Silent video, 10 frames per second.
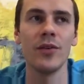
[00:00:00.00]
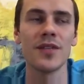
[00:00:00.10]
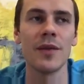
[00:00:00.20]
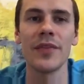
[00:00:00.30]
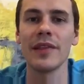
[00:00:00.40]

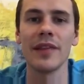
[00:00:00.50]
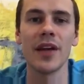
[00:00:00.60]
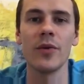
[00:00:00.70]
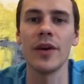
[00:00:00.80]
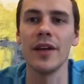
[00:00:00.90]
something
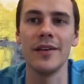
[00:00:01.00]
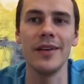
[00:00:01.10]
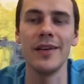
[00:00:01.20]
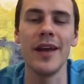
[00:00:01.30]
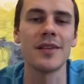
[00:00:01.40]
liquid,
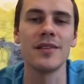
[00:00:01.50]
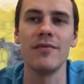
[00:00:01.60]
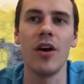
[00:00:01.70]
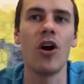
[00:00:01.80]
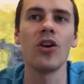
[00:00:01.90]
it takes
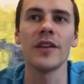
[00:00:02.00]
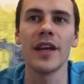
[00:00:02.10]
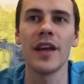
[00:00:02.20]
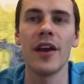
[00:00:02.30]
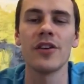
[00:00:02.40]

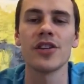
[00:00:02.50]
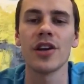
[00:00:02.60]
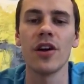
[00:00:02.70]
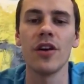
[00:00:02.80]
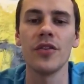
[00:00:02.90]
hardly any energy
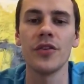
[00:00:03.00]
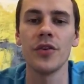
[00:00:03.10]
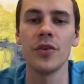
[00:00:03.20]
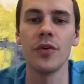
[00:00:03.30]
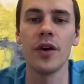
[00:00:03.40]
at all
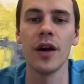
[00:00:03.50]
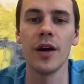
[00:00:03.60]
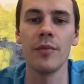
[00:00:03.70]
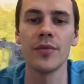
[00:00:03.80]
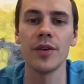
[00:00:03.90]
to
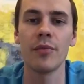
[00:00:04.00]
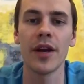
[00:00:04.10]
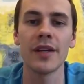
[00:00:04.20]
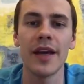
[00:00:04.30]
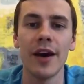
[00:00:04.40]

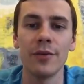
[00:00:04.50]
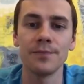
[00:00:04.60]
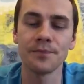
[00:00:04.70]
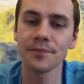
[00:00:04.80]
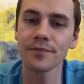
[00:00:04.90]
break down.